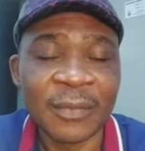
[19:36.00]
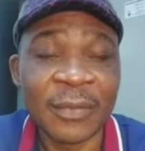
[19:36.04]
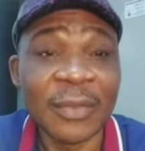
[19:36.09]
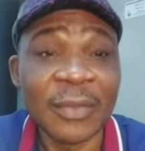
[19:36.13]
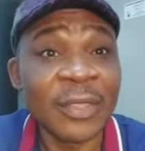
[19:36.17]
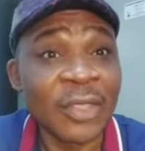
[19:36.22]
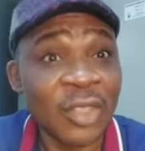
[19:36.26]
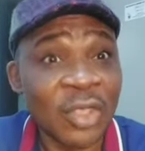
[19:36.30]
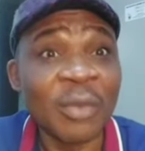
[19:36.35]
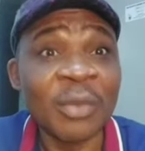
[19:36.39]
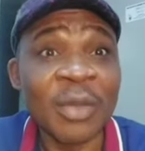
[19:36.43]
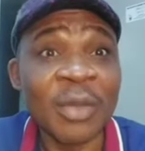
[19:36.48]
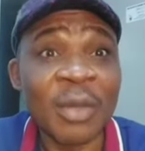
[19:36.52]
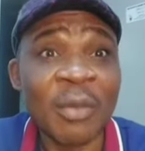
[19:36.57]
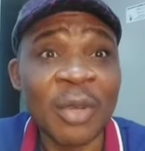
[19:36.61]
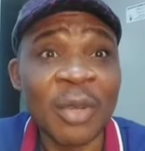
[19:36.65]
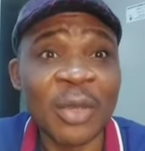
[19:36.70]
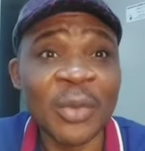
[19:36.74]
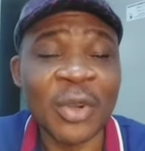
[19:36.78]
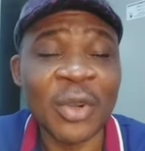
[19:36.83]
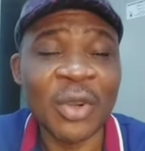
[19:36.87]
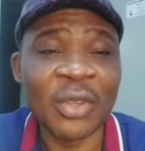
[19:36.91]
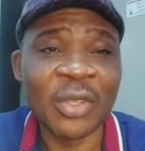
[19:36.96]
Something
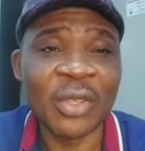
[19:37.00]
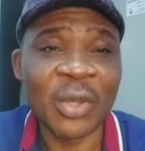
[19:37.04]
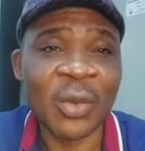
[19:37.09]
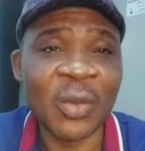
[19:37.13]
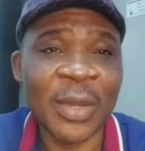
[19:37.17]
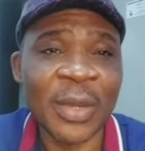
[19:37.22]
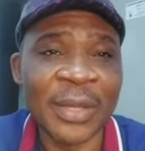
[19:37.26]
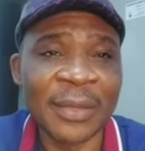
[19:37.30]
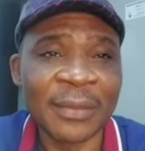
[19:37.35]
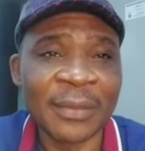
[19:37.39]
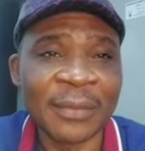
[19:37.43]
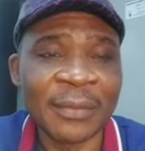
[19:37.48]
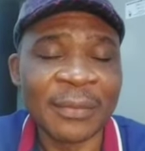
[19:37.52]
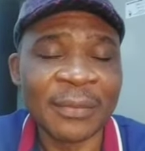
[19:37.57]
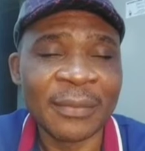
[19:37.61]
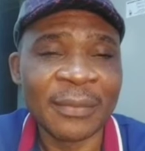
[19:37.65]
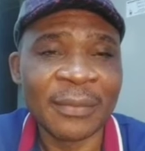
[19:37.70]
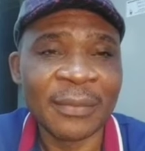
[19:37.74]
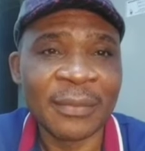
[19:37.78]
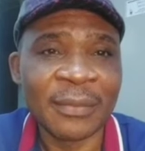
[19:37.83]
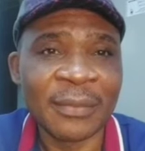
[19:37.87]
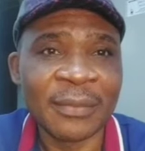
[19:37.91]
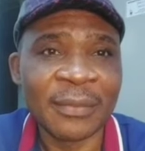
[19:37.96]
must be wrong somewhere.
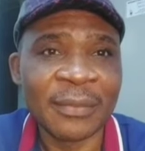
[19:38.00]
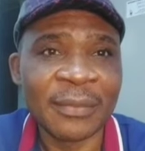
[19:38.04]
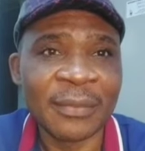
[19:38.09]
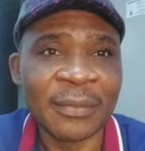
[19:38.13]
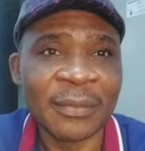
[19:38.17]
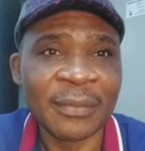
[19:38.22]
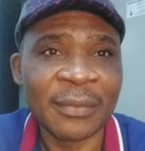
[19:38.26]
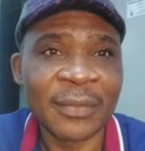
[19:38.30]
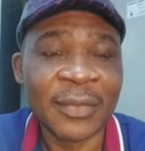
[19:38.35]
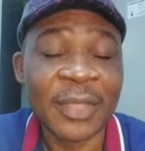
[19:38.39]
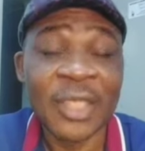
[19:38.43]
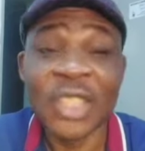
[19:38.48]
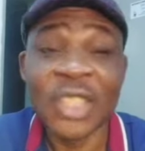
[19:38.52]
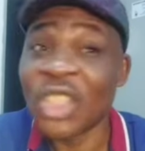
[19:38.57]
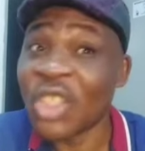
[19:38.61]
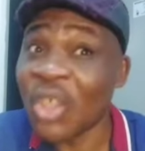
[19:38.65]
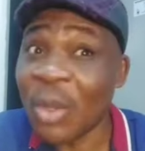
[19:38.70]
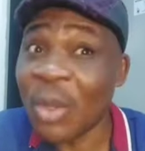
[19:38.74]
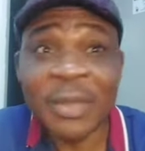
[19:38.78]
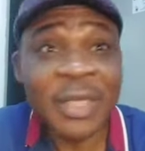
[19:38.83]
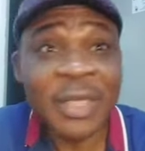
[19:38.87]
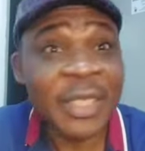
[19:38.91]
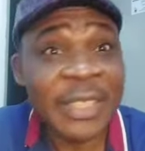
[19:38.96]

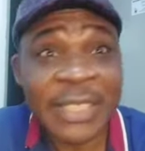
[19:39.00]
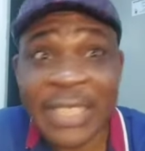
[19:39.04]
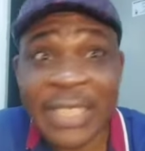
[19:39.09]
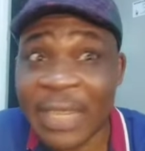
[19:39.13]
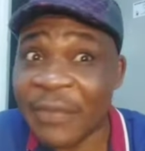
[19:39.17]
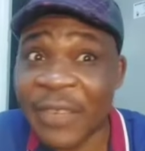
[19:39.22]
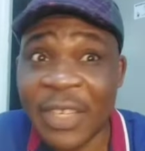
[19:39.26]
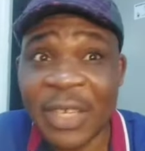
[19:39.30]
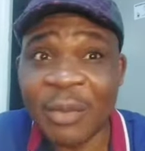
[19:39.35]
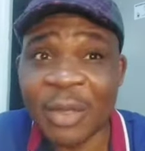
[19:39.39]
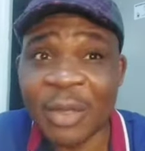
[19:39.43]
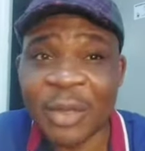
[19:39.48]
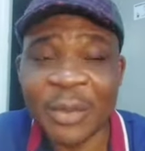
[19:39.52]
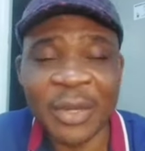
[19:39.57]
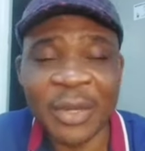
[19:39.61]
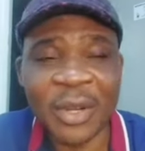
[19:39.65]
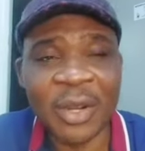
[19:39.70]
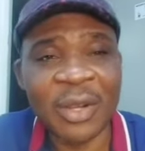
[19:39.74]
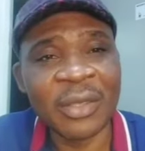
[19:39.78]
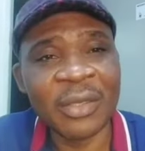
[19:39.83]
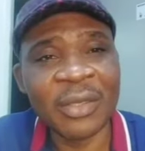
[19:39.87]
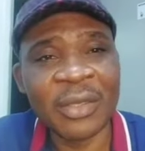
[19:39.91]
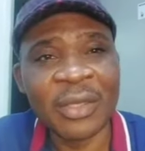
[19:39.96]
Something definitely must be
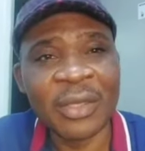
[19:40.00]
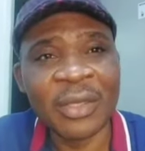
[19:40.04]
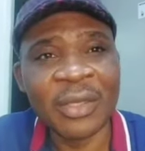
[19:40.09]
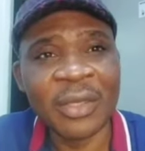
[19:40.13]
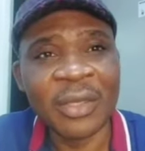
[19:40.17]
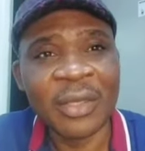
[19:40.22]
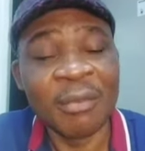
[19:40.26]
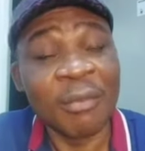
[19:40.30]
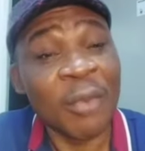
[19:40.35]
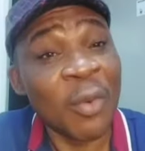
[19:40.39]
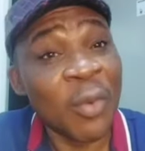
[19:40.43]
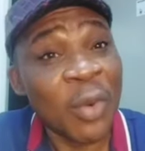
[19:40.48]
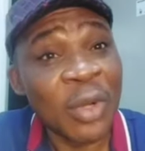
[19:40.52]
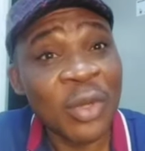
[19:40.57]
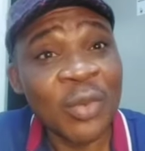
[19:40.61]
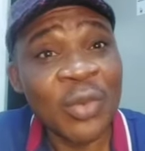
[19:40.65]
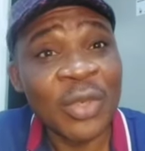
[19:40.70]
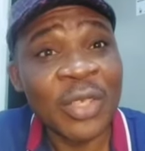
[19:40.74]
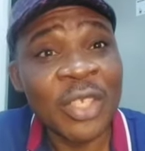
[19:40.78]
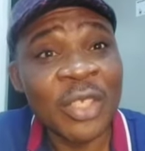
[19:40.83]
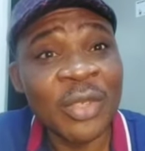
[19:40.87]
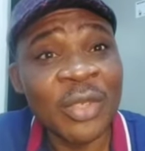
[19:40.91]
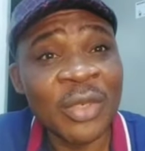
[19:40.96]
wrong. But what do we
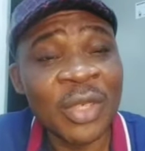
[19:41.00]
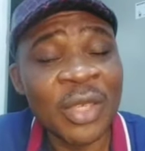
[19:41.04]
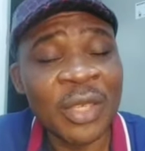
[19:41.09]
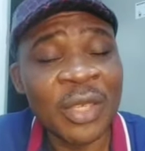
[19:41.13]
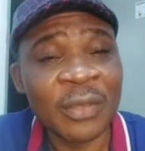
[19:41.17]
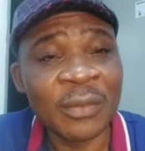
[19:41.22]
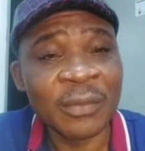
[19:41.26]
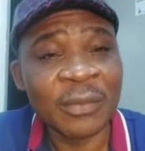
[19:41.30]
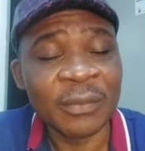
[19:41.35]
see today?